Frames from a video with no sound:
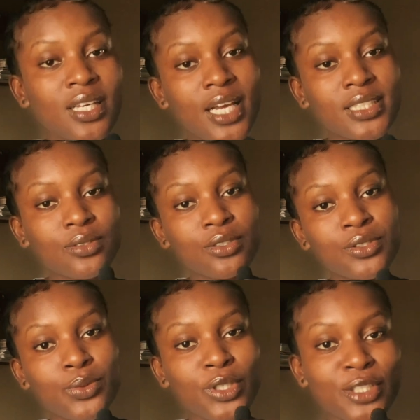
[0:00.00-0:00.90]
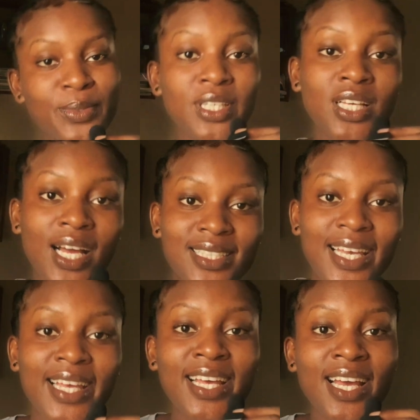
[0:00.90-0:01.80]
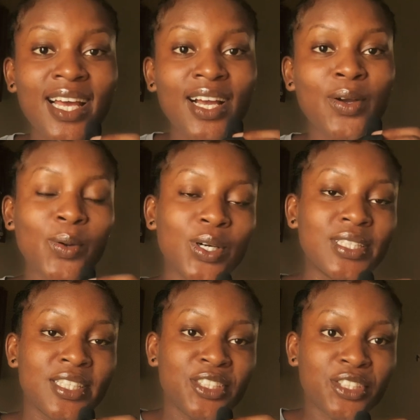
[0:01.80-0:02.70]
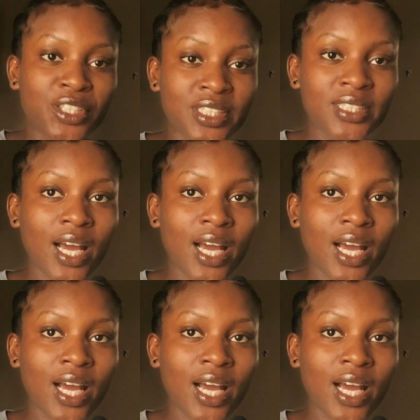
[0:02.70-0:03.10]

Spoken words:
You guys are going to watch me as I go on this journey.